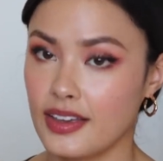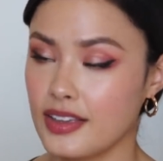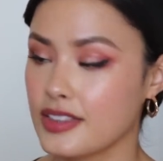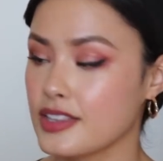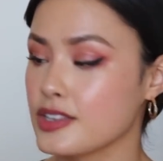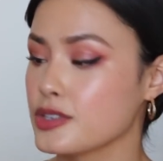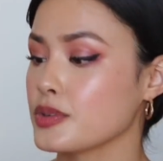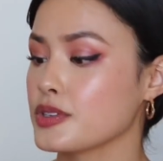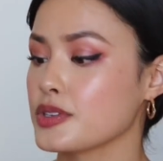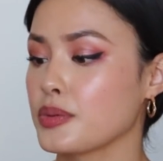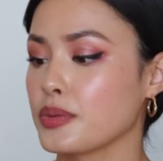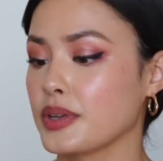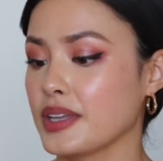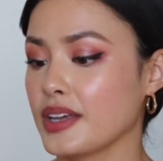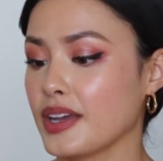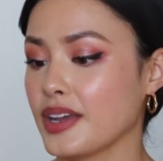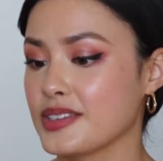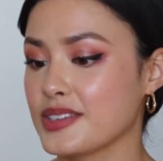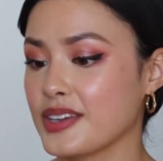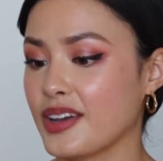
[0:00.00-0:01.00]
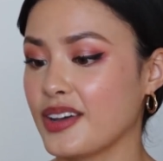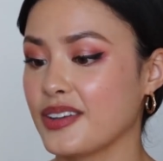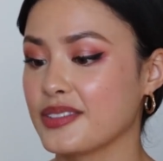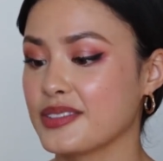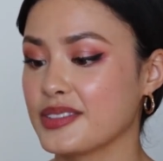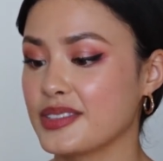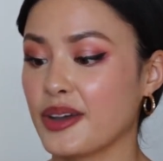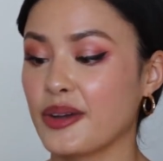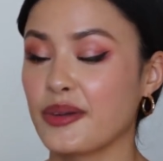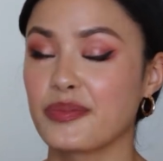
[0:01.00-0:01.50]
This was a really good deal.
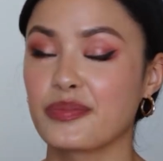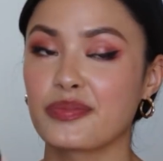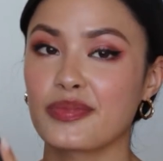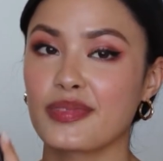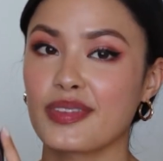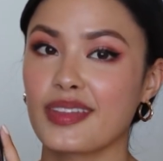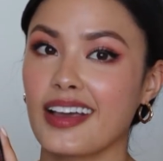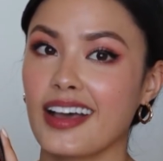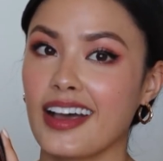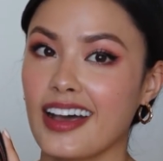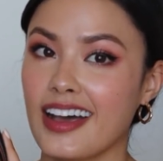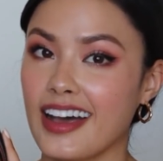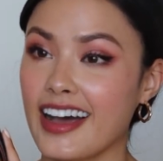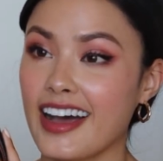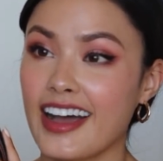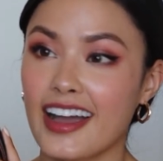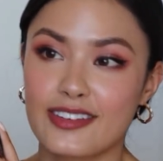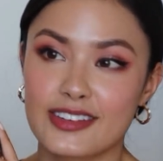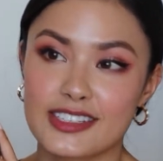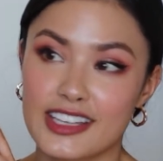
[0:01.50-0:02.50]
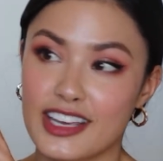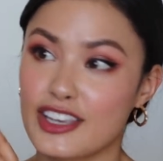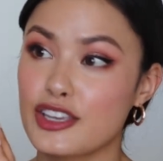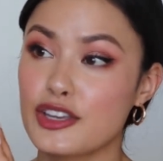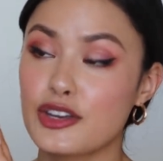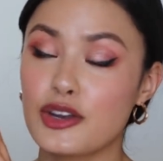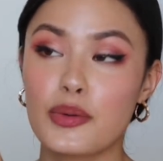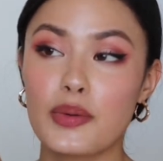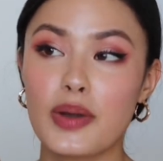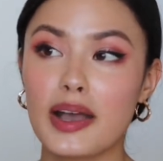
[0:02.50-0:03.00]
So I was like, you
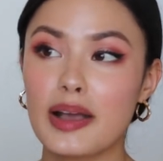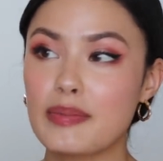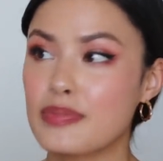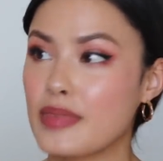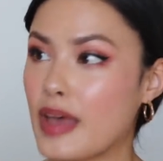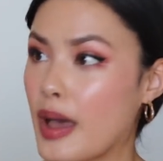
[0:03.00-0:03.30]
know what?